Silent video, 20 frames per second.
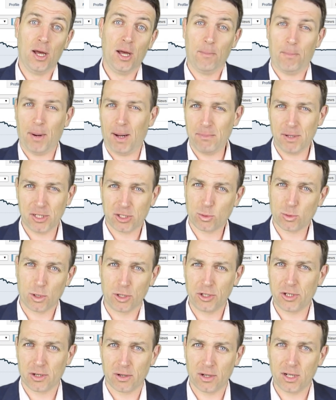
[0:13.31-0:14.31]
publish
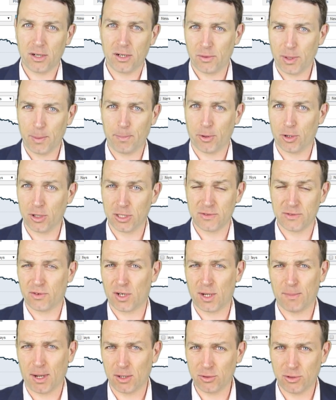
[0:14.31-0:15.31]
quarterly reports for
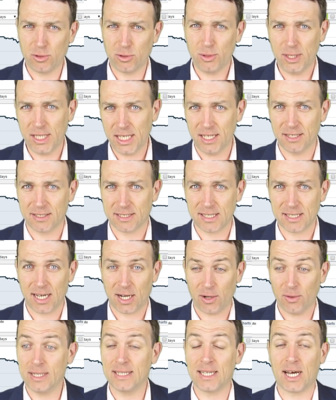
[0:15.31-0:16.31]
about two years
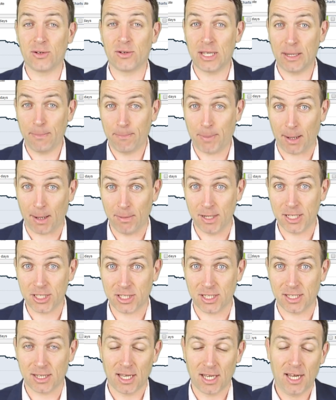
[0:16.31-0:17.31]
now and now they published
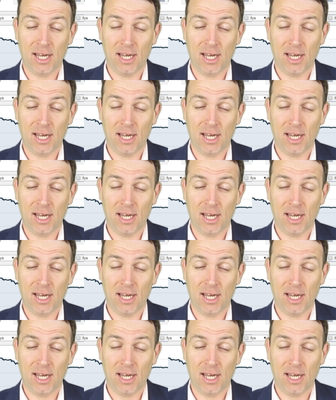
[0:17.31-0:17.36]
it.